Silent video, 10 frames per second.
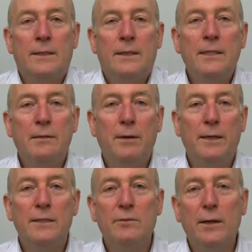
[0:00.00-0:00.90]

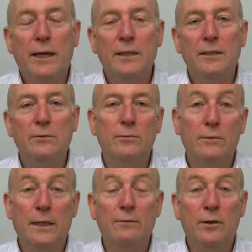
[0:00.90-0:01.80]
disciplines where
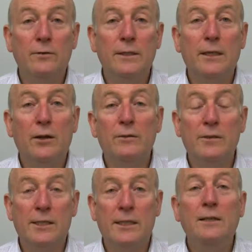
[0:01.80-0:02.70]
you involved in a lot of
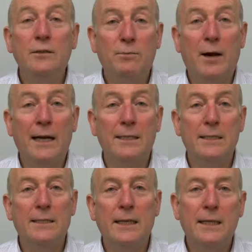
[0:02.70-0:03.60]
skills
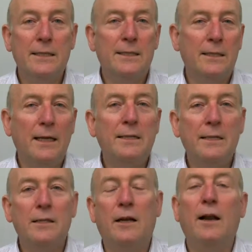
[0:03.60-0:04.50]
practice, it's
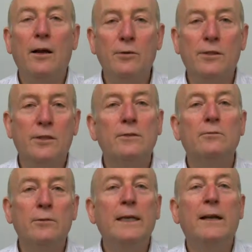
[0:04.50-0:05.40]
as close to
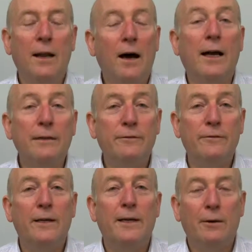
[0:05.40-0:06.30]
real
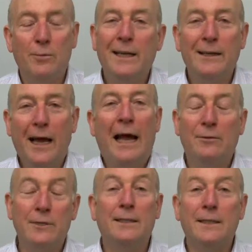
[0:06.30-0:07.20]
life,
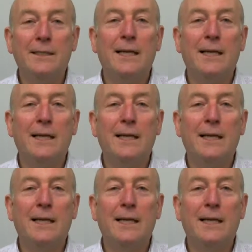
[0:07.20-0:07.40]
without, in the